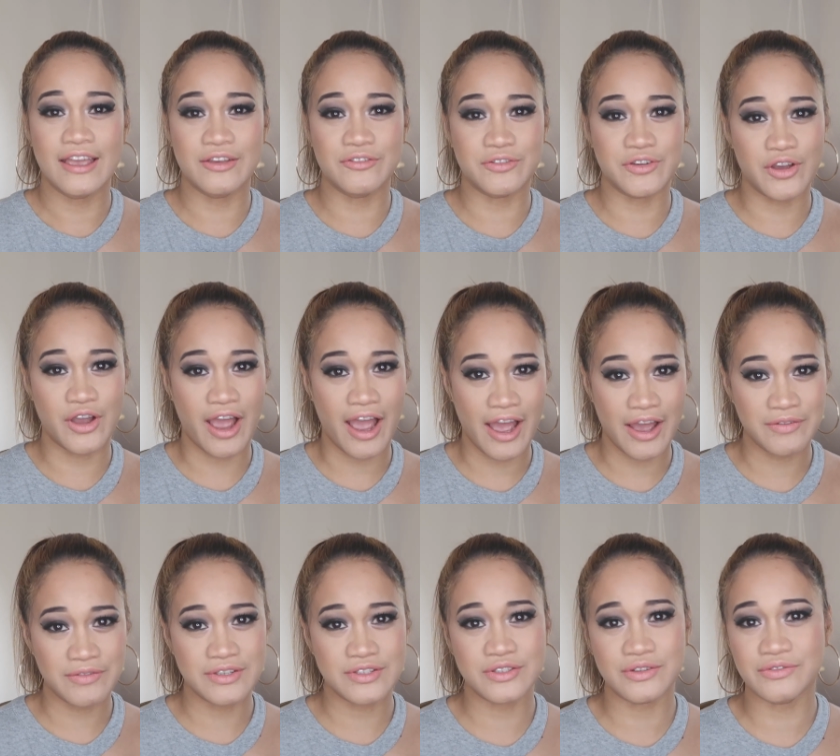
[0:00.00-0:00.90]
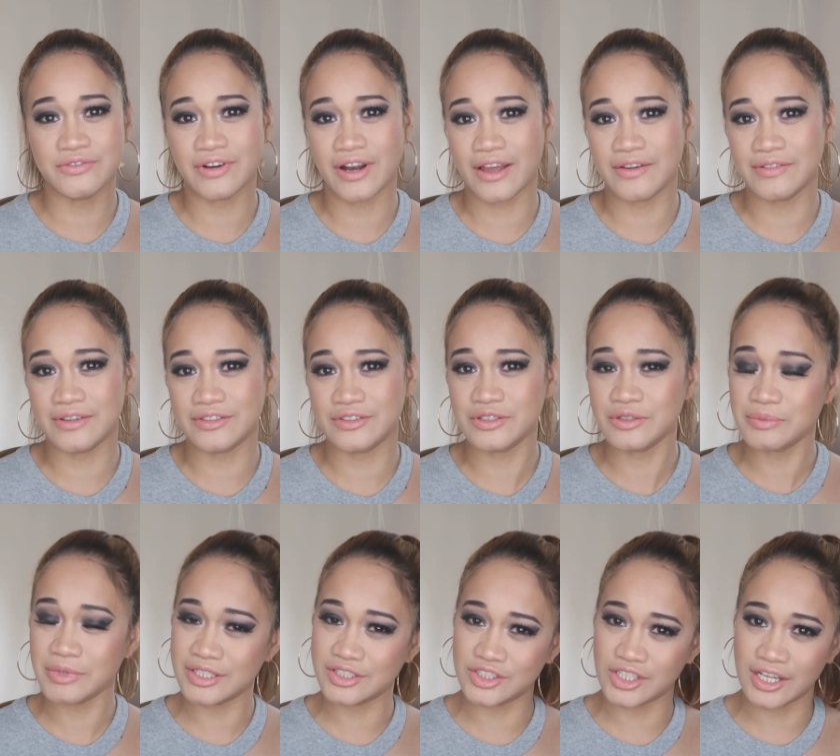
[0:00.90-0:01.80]
if you haven't subscribed
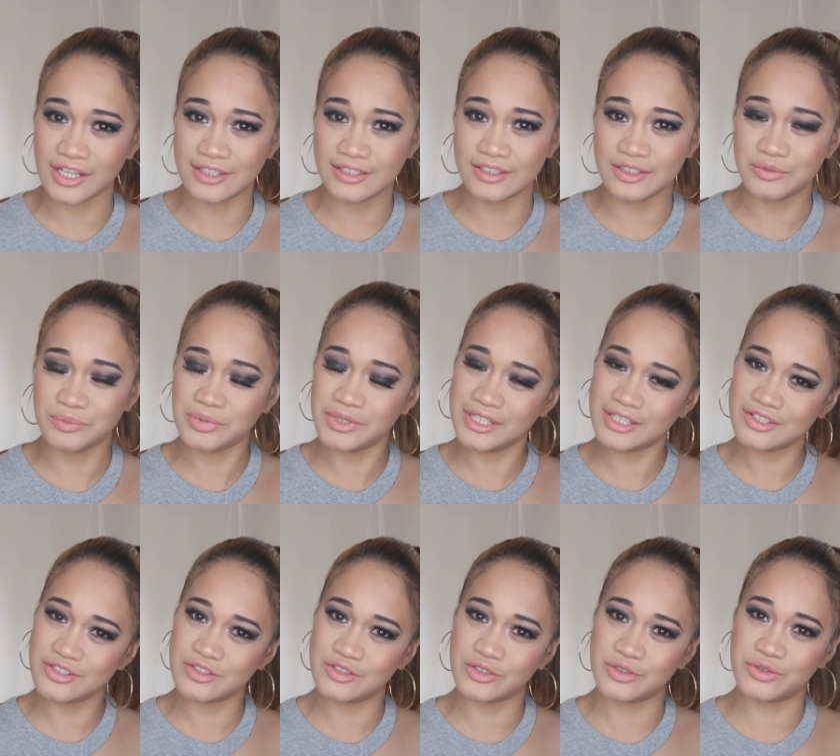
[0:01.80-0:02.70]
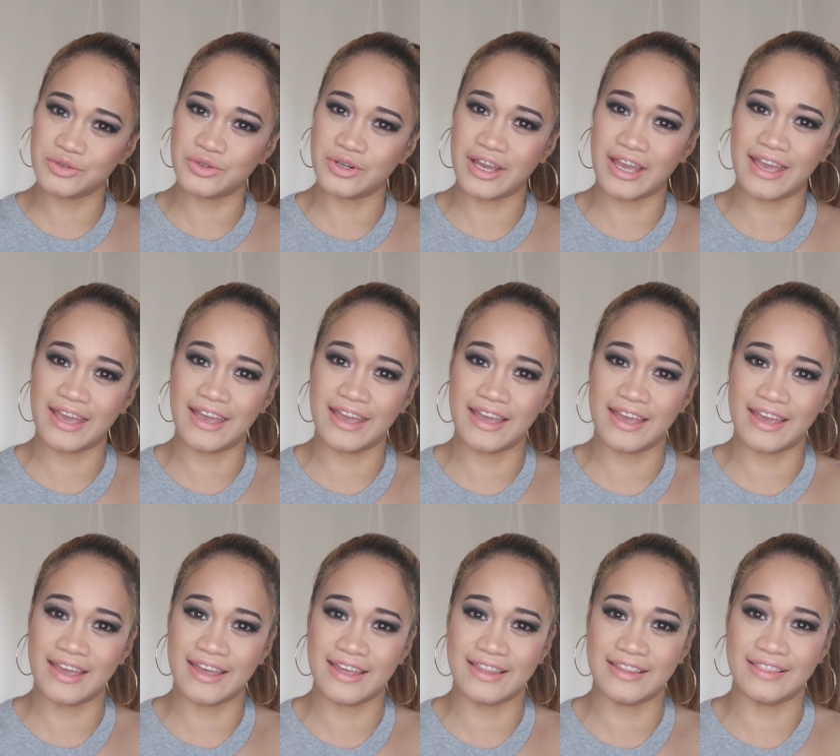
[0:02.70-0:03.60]
to my channel please do
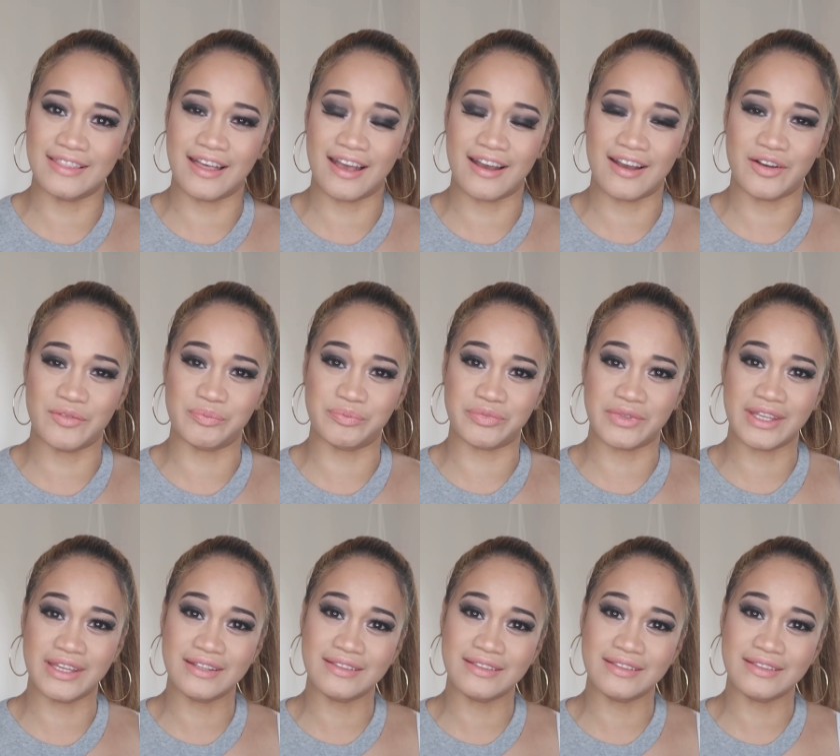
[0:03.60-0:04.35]
and um,